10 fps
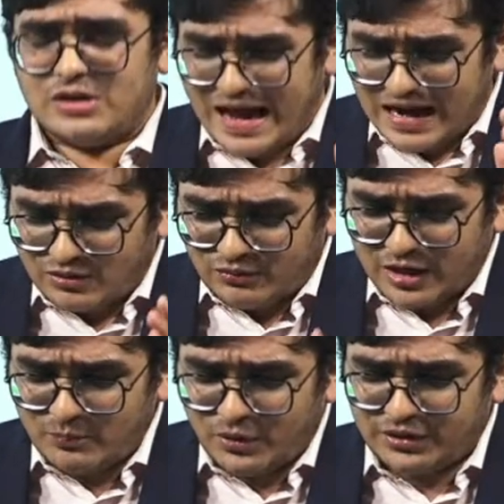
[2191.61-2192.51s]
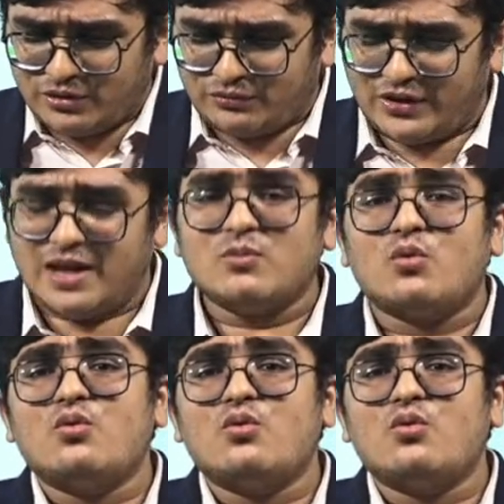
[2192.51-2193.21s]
At one point of time,